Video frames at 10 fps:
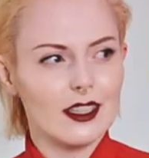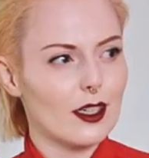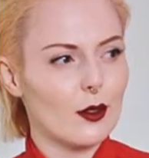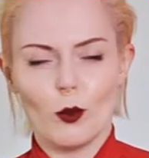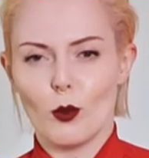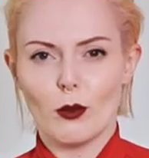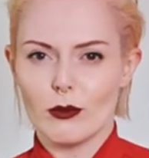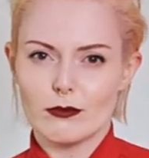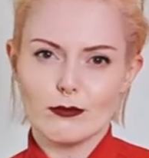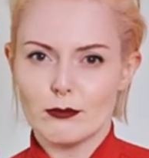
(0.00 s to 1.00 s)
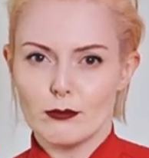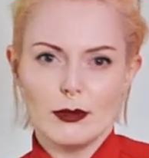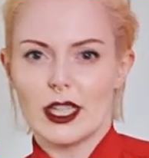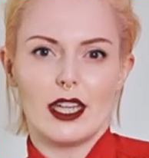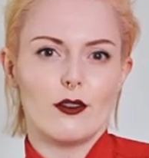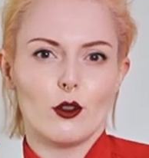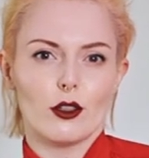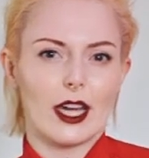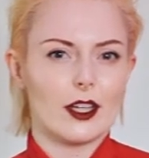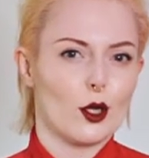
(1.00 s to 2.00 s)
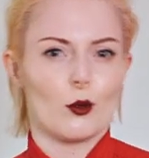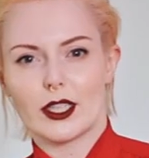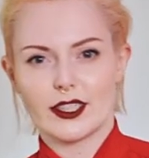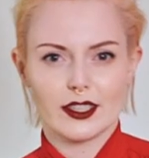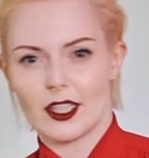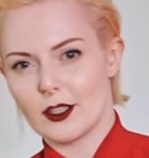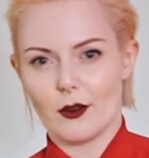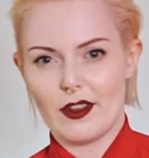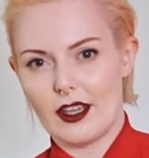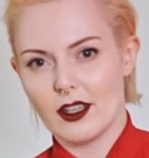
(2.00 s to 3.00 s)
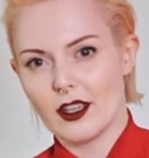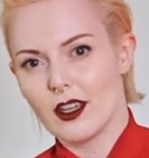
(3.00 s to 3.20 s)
a medieval kind of west kind of thing.